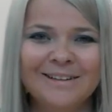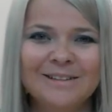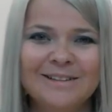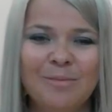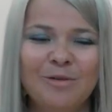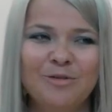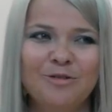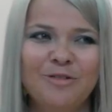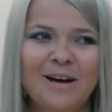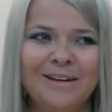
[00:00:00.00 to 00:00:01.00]
some of
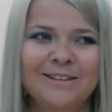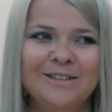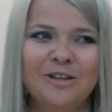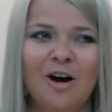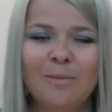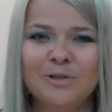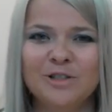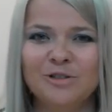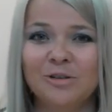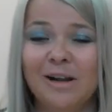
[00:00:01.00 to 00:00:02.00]
you find the
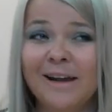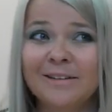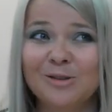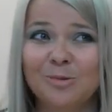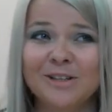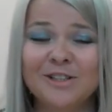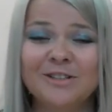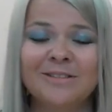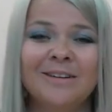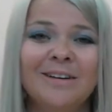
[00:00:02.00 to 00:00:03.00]
option to like the
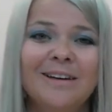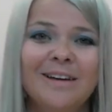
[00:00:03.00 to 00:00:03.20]
question.